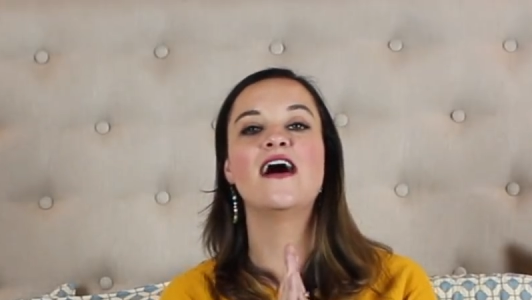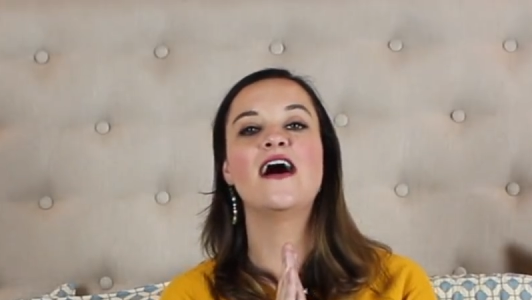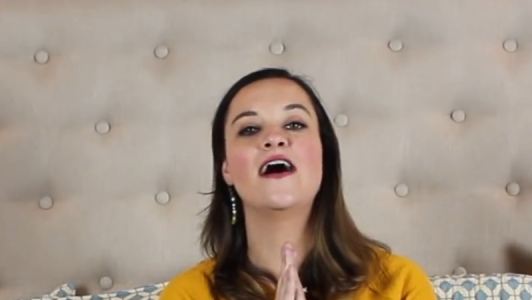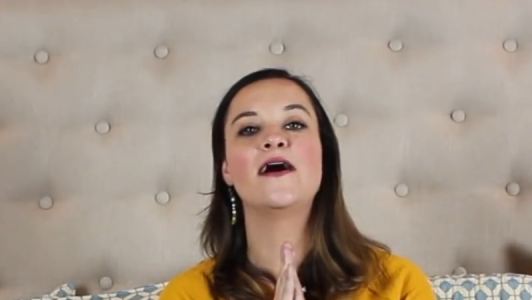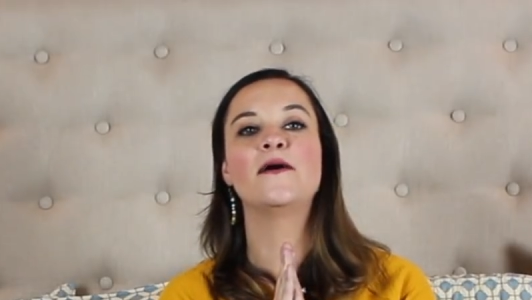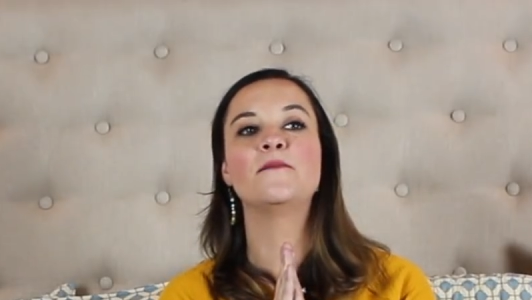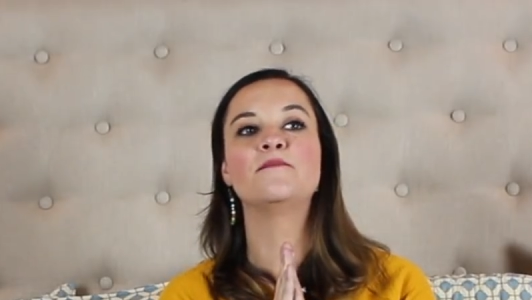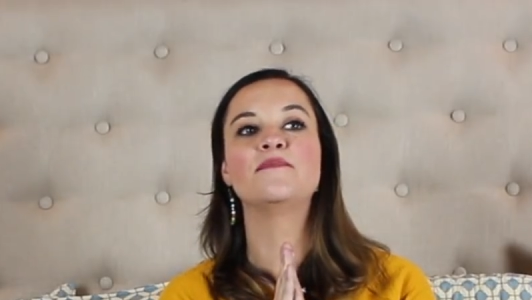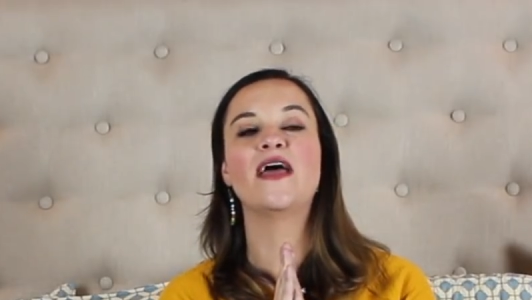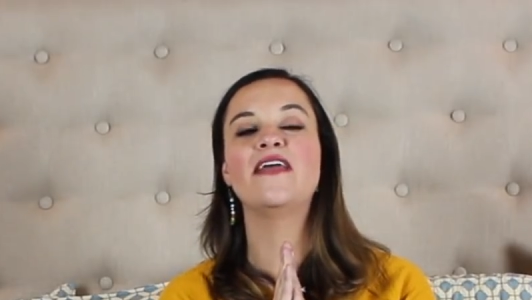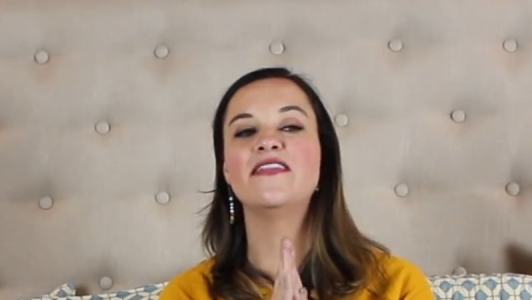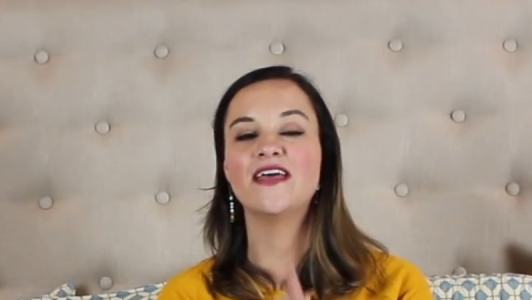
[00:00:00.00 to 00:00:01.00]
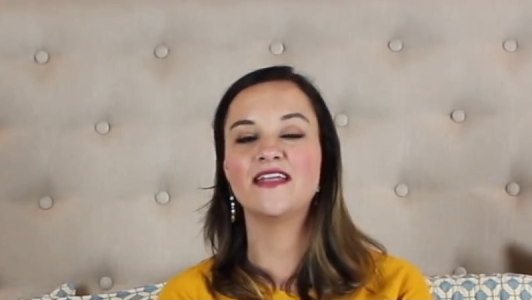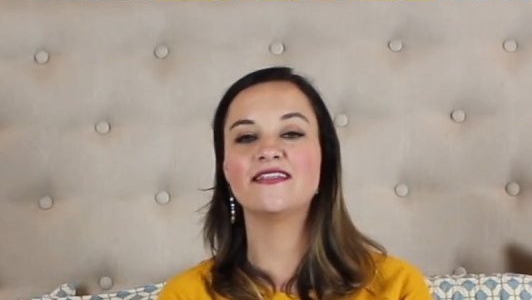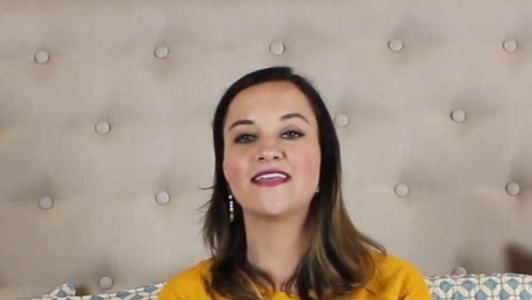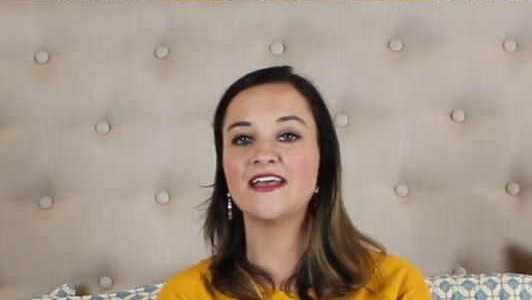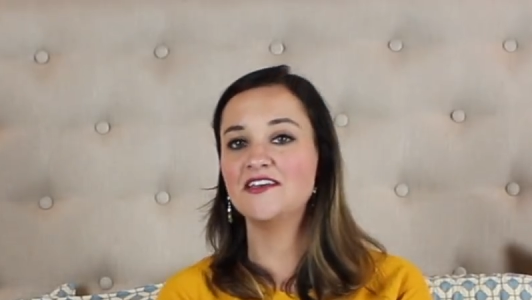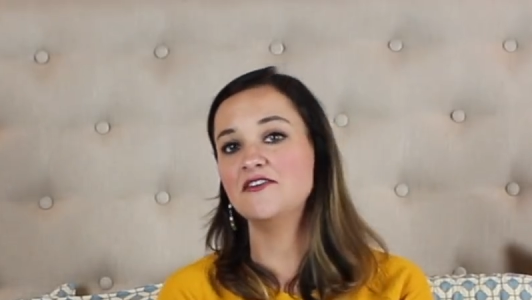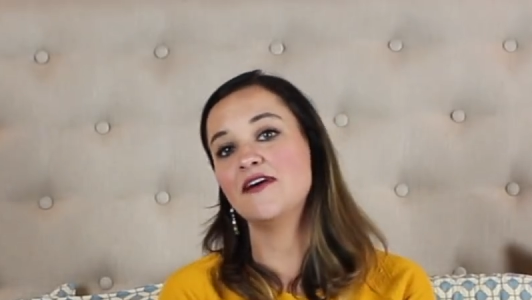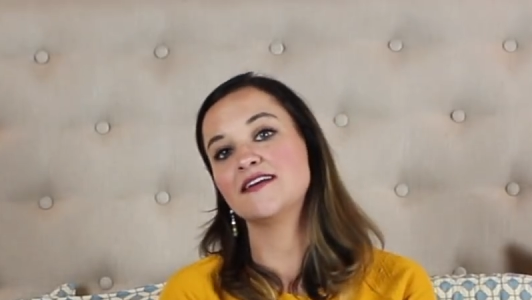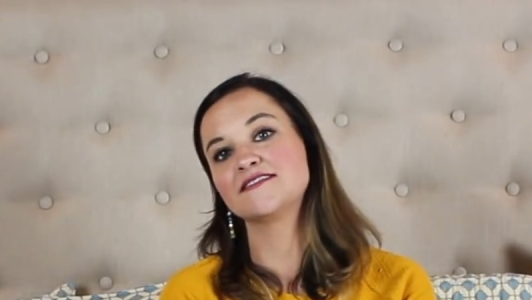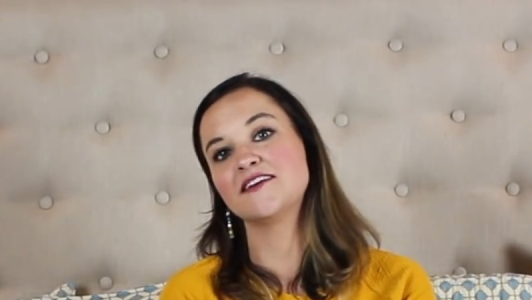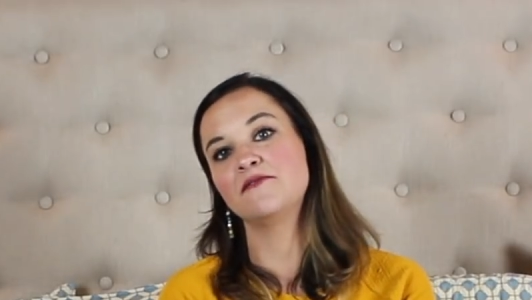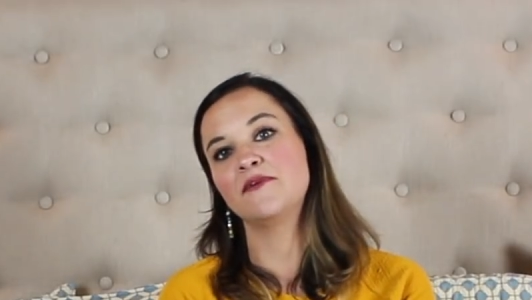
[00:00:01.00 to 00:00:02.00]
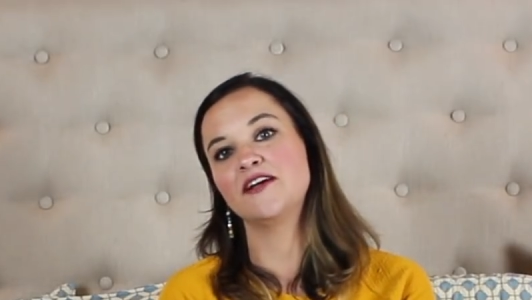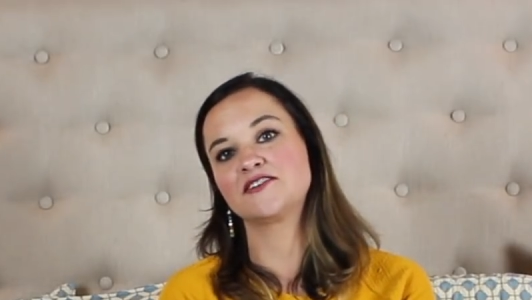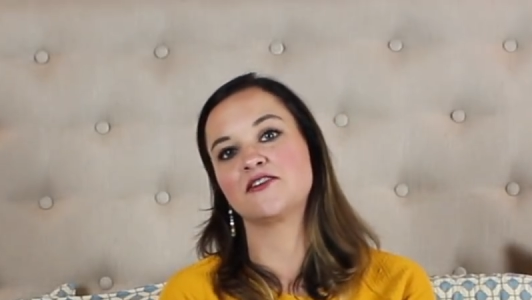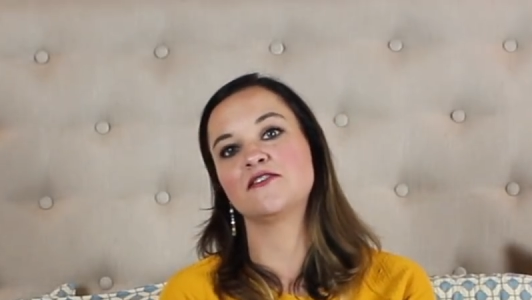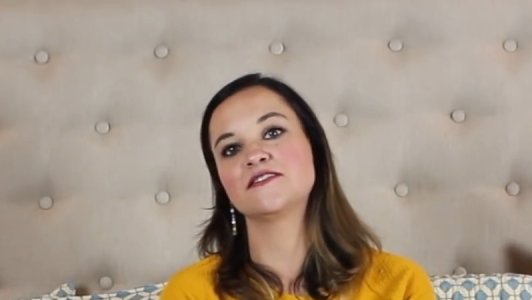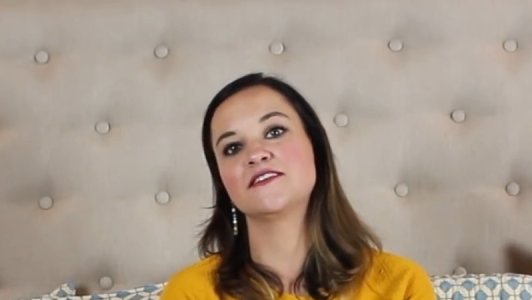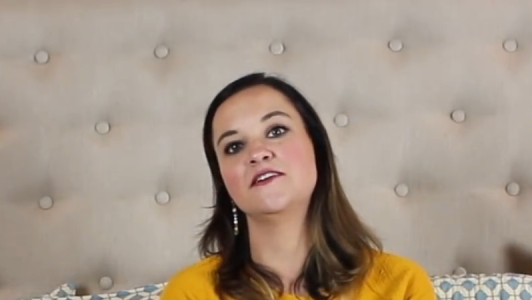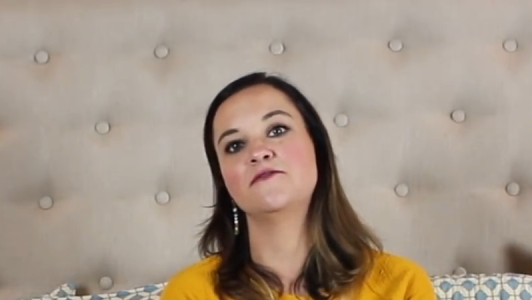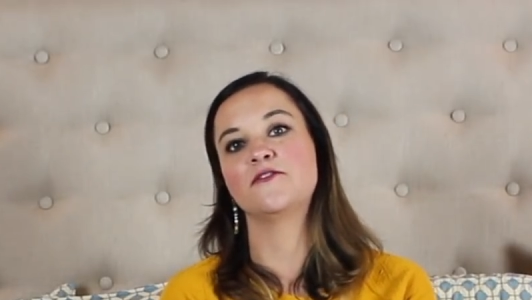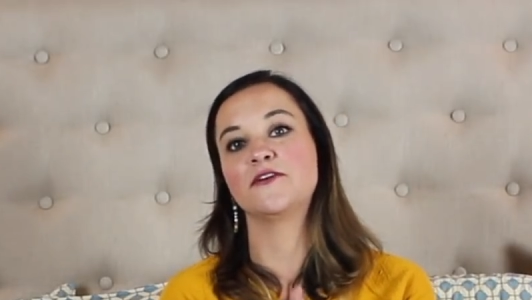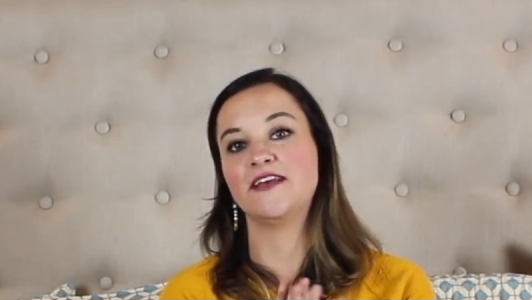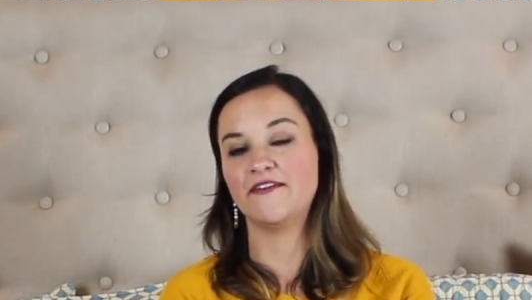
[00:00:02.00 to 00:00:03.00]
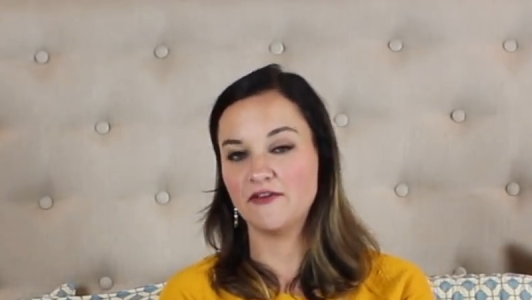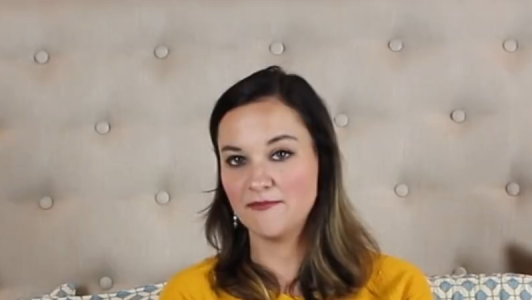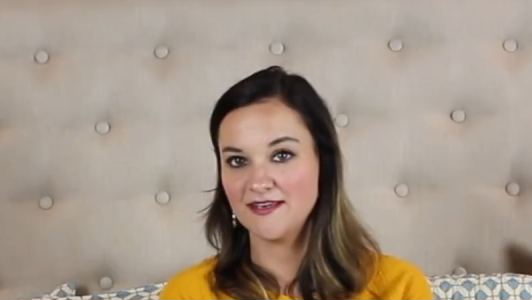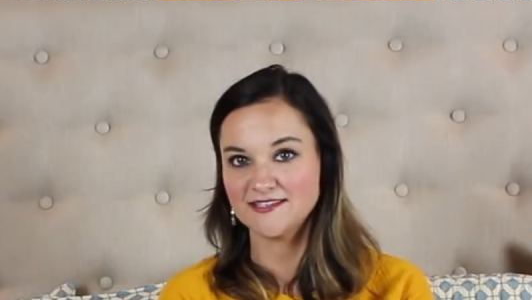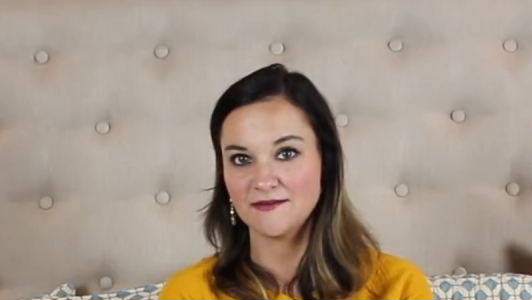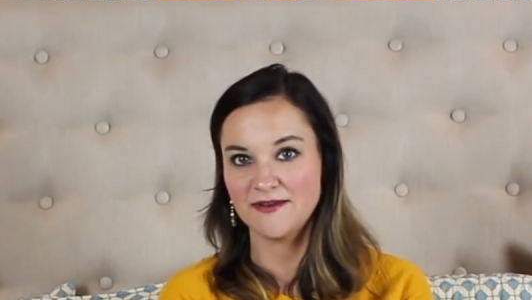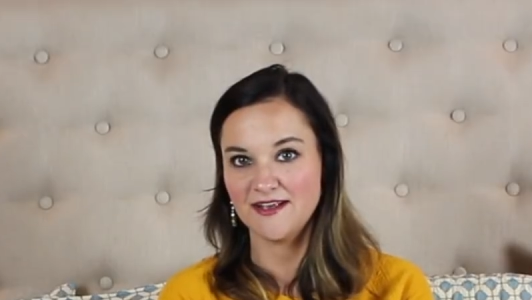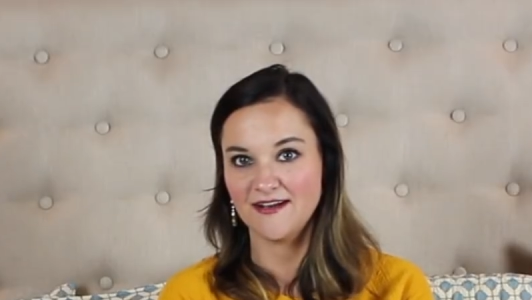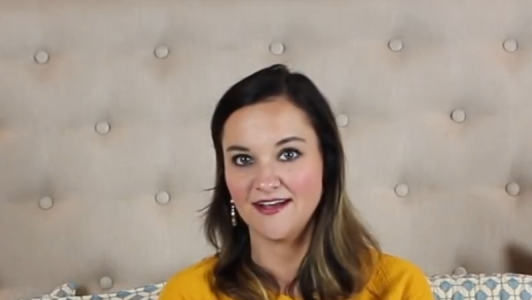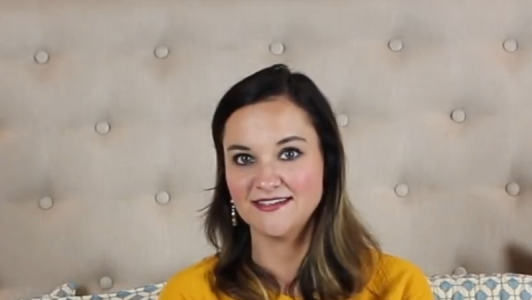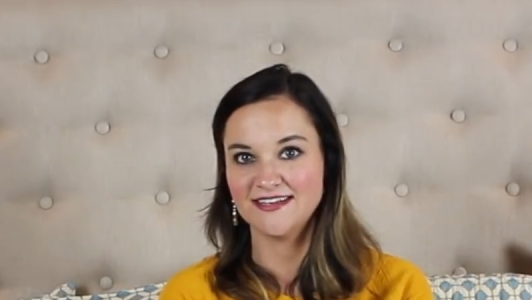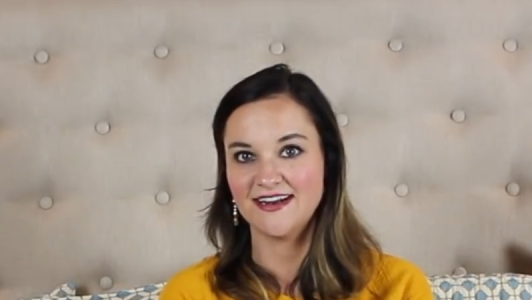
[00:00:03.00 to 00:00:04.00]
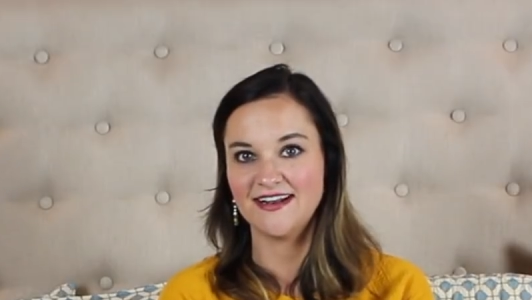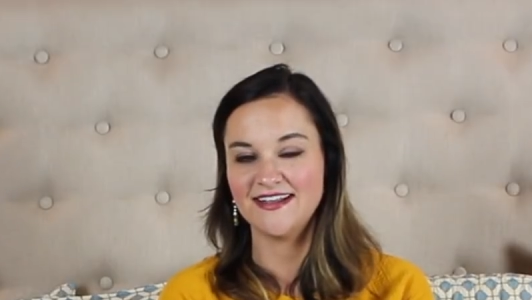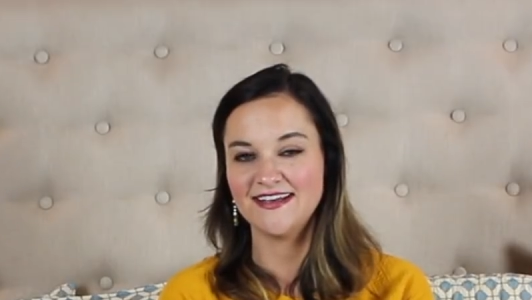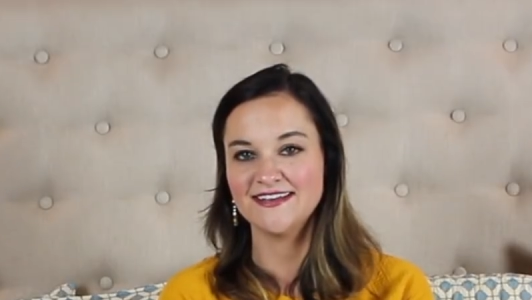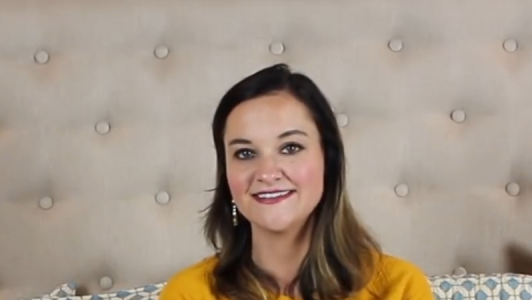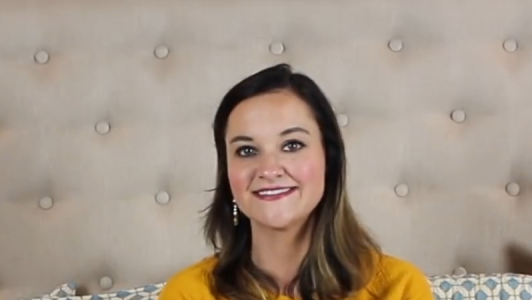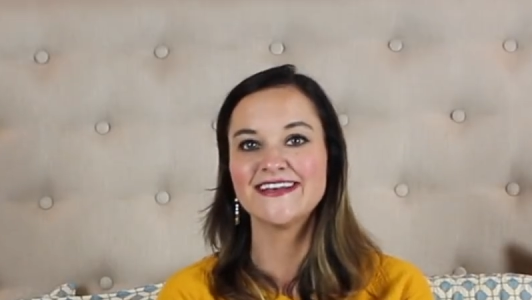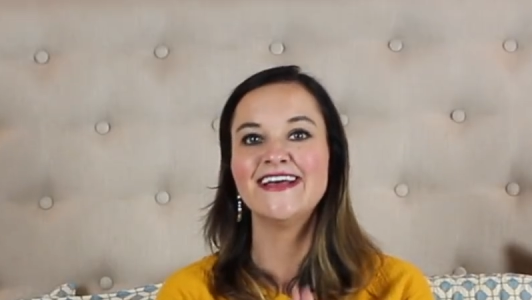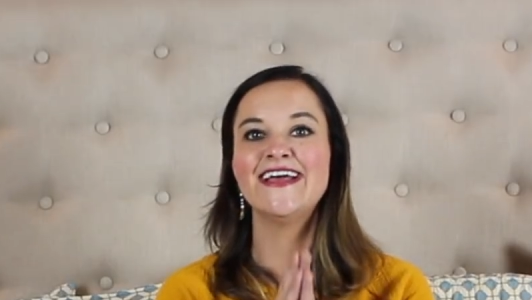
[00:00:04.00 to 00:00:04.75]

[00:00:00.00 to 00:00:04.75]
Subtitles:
And then thank you guys so much also for giving me so many content ideas.